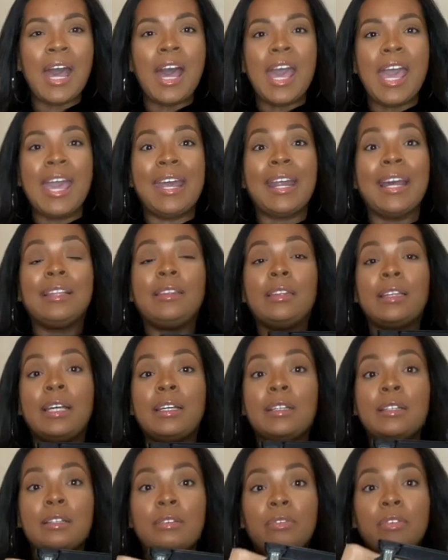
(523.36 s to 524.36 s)
And I
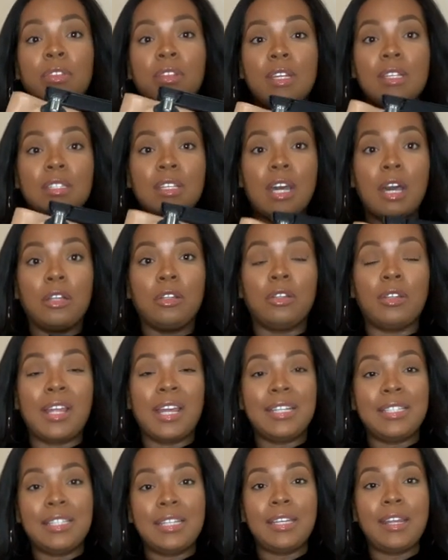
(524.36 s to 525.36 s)
love this color.
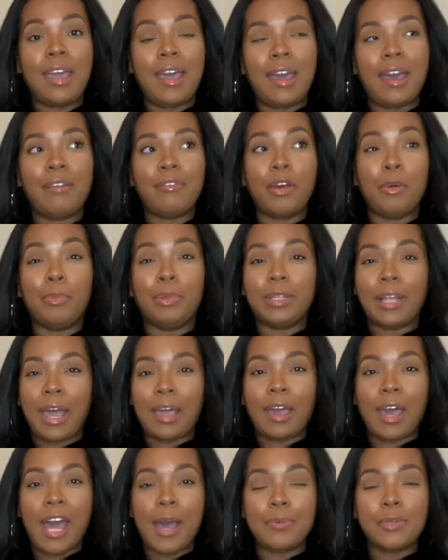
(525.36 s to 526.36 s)
They did have a
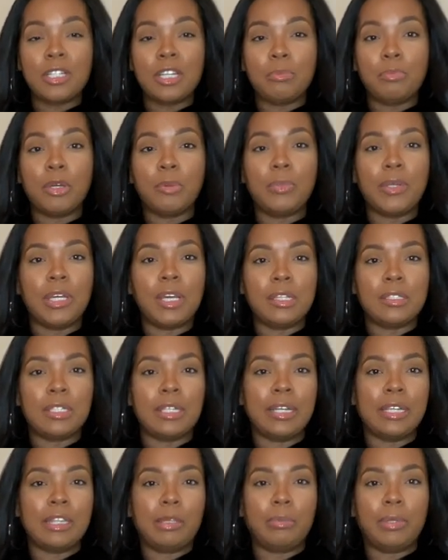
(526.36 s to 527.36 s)
black option, but because I
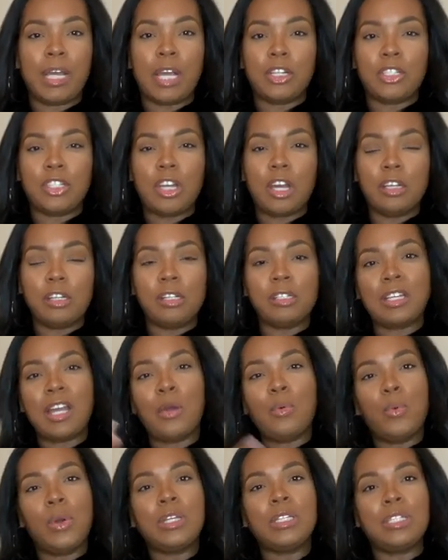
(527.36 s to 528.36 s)
got the black joggers, I
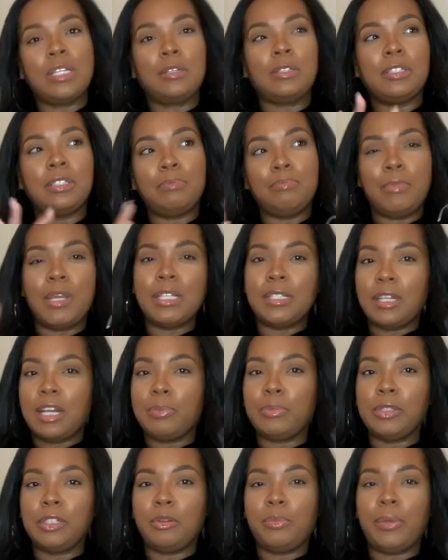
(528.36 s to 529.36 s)
wanted to mix it
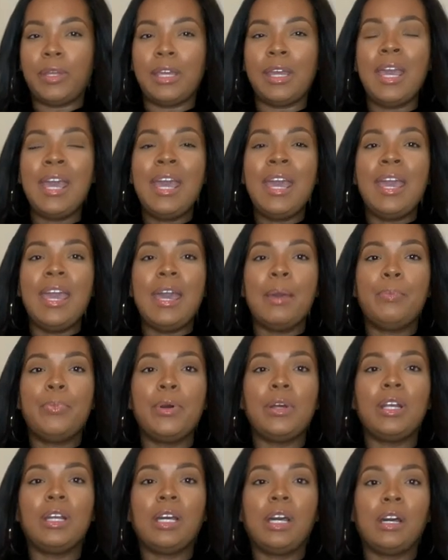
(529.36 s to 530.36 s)
up a little bit and
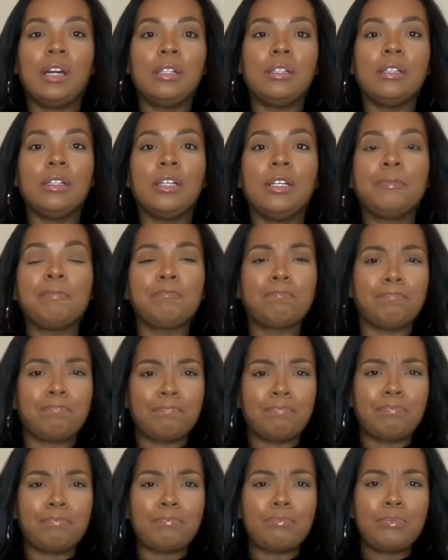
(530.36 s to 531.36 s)
put a color
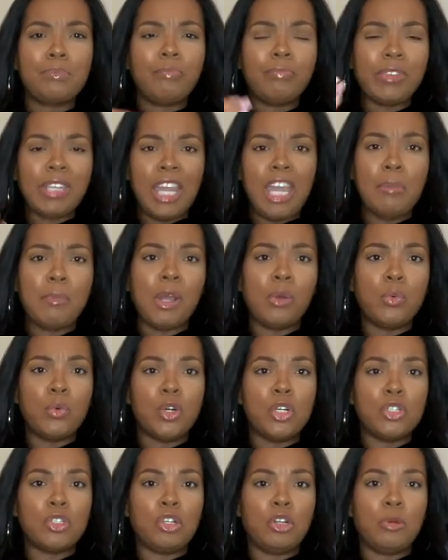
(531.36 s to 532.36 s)
in my
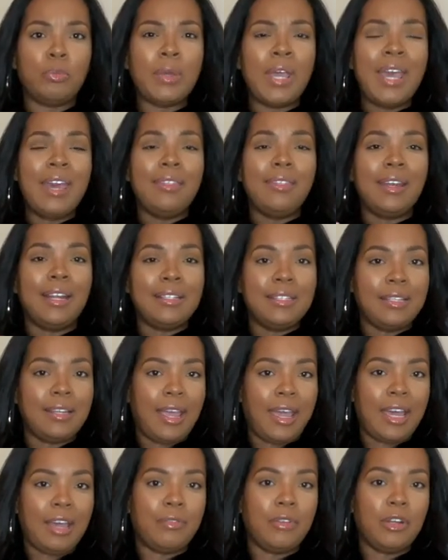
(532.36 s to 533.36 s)
wardrobe that I didn't
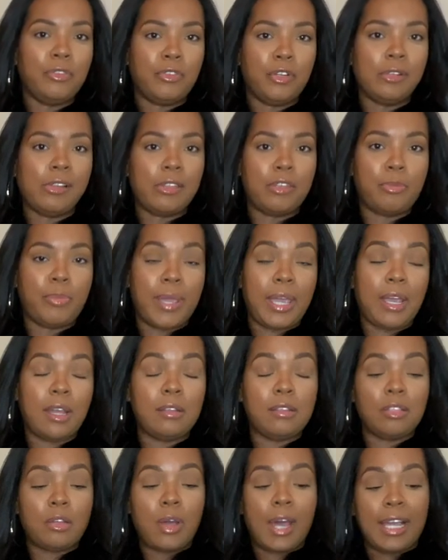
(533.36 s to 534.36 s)
have in a faux leather
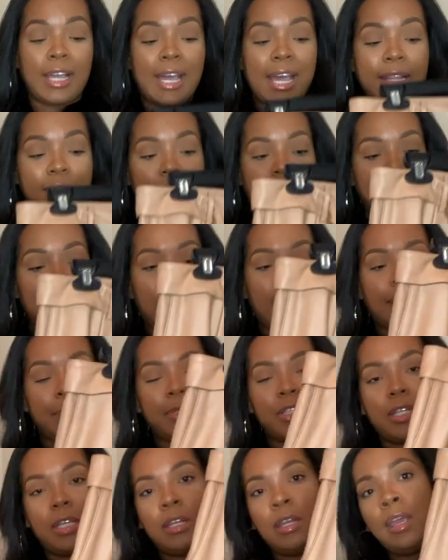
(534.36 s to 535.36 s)
pants. So I got this
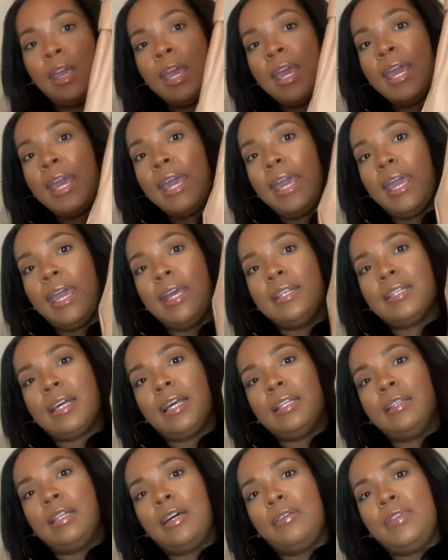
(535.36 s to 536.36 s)
option and
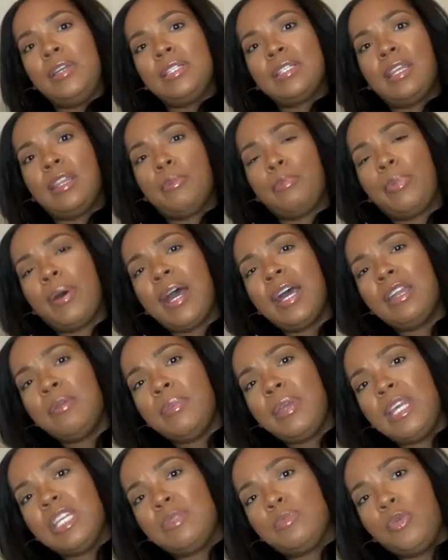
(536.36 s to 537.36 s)
I love these. And the bottom
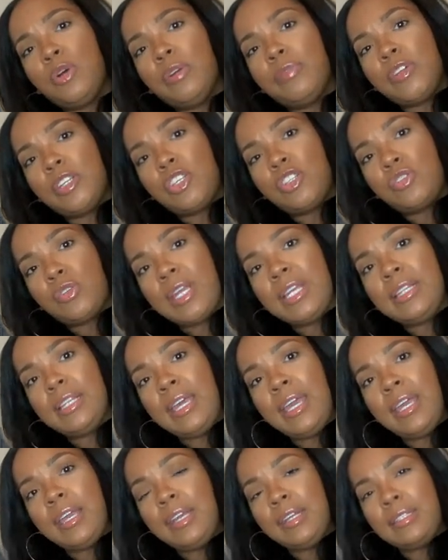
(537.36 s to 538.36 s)
is more of a straight
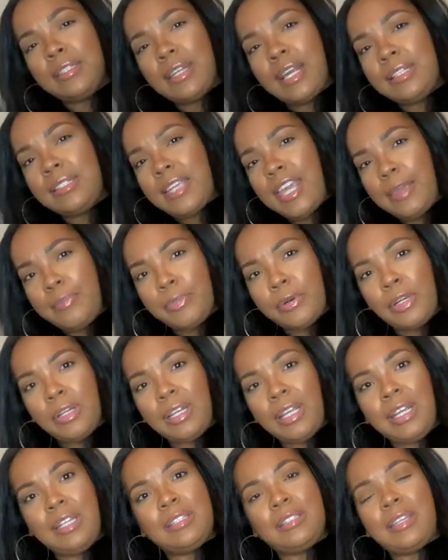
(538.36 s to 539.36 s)
leg. It's not tapered.
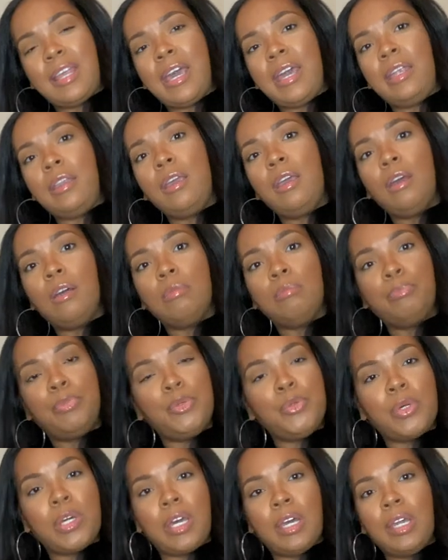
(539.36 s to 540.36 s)
It's not
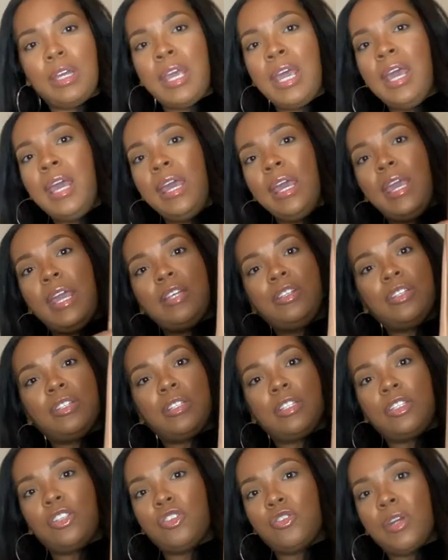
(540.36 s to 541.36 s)
boot cut. It's just
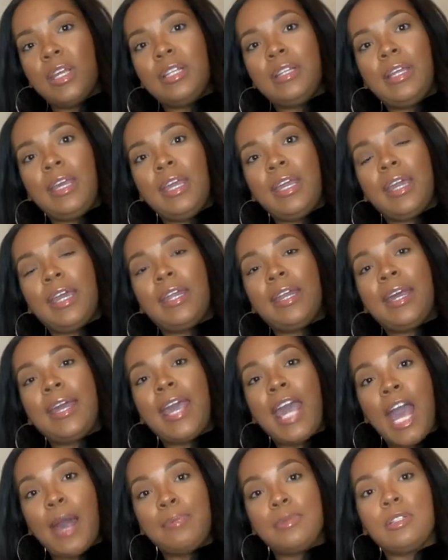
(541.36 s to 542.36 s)
a straight leg and I
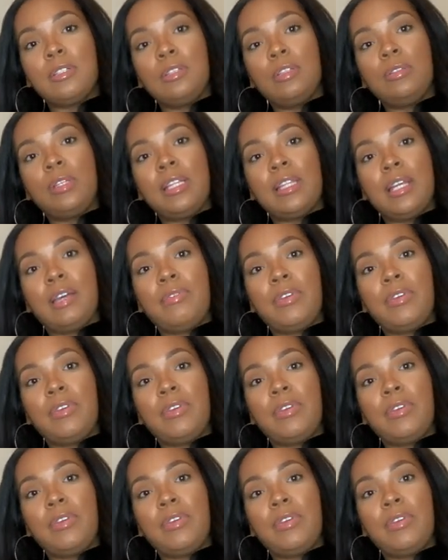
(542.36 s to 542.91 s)
absolutely love